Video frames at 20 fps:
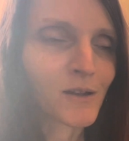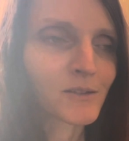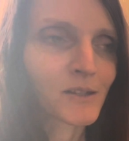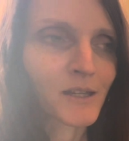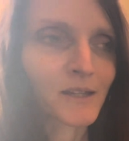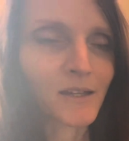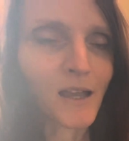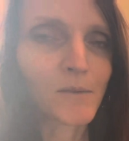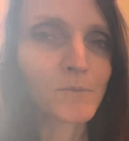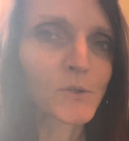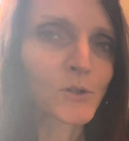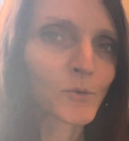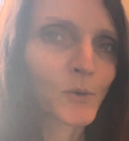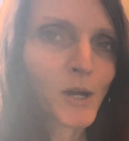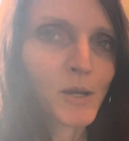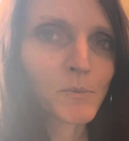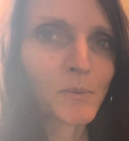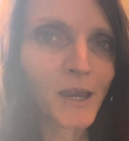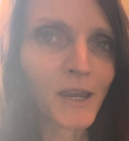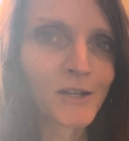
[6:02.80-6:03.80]
like, I'm a
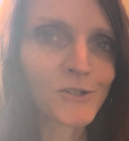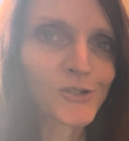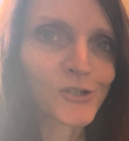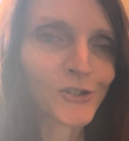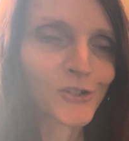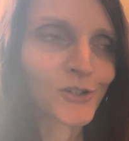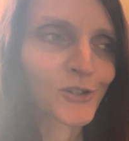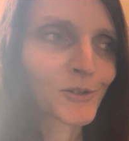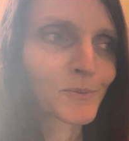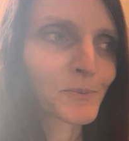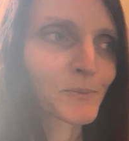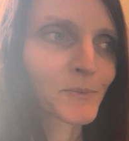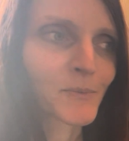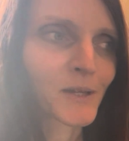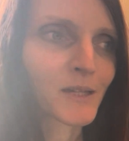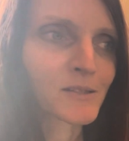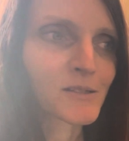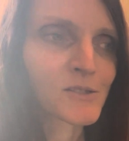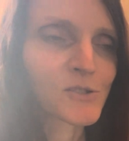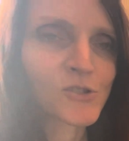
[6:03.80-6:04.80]
great painter.
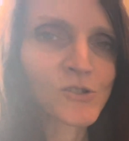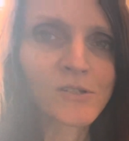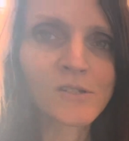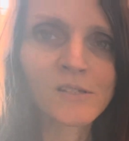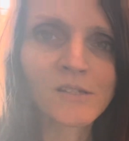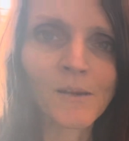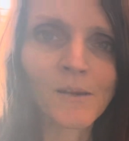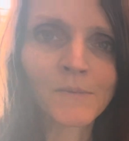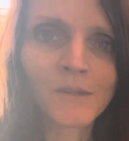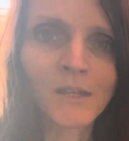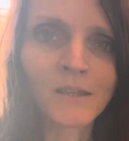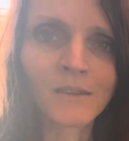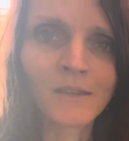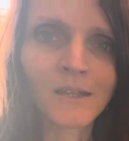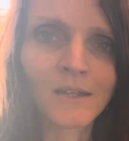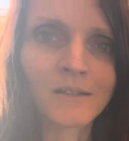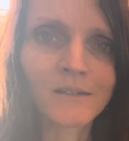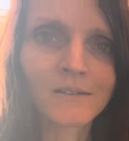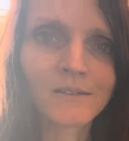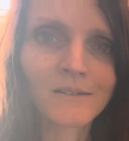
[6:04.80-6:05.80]
It's just something
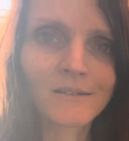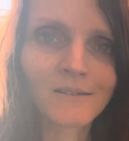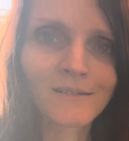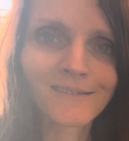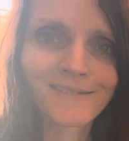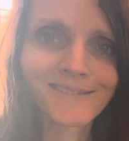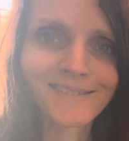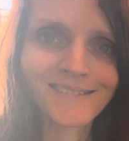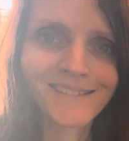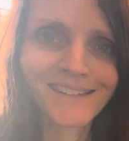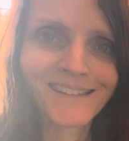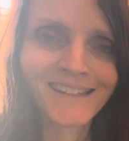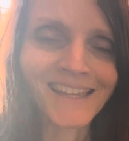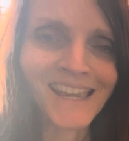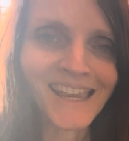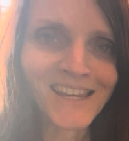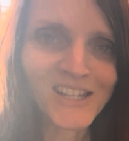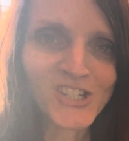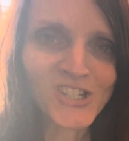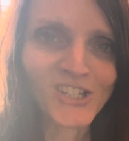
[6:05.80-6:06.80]
that
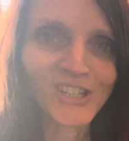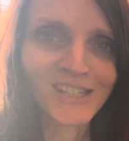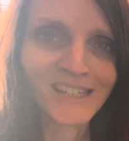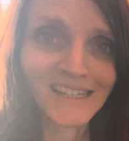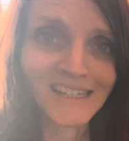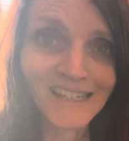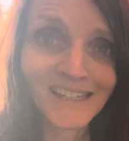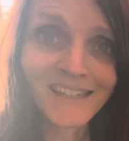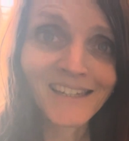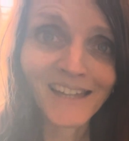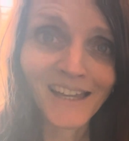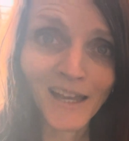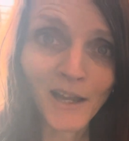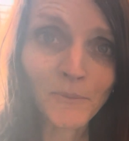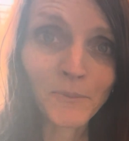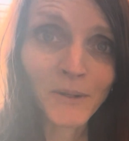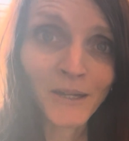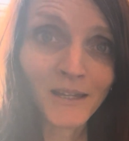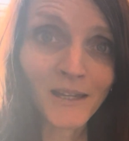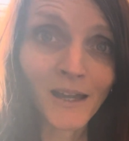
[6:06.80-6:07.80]
occasionally I
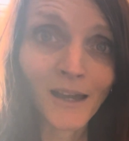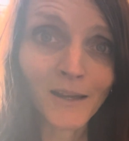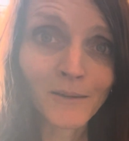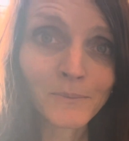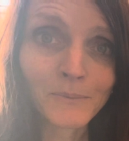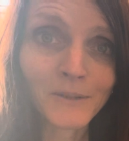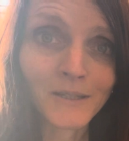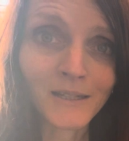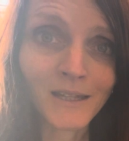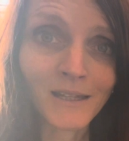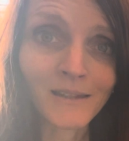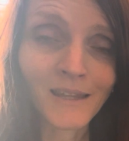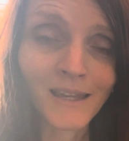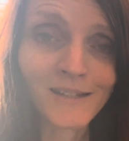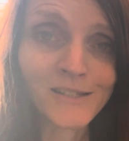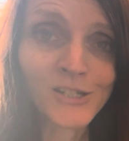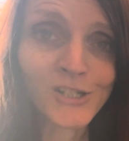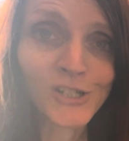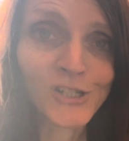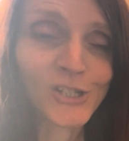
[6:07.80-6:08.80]
pick up and I
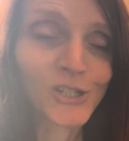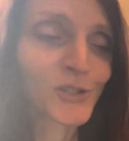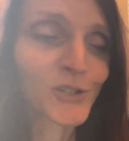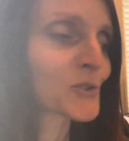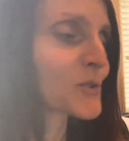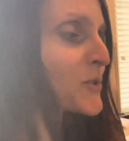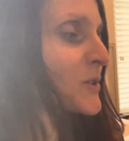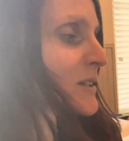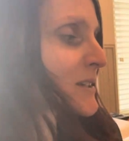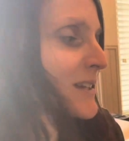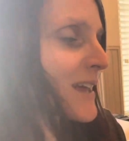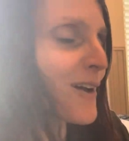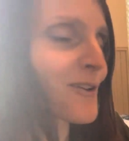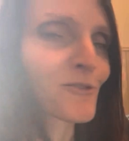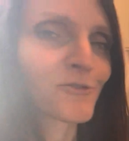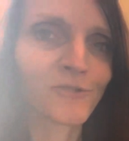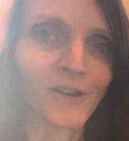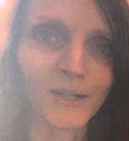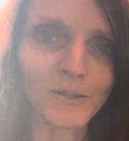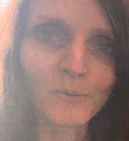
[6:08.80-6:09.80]
like to do and have
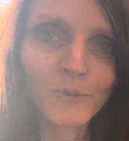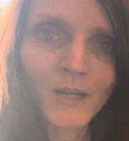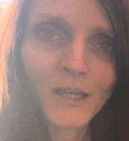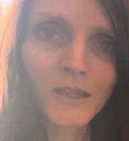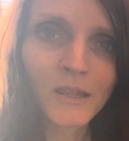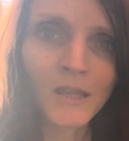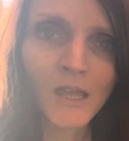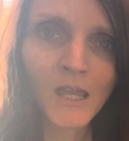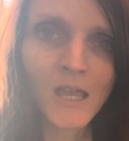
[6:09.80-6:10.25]
fun with.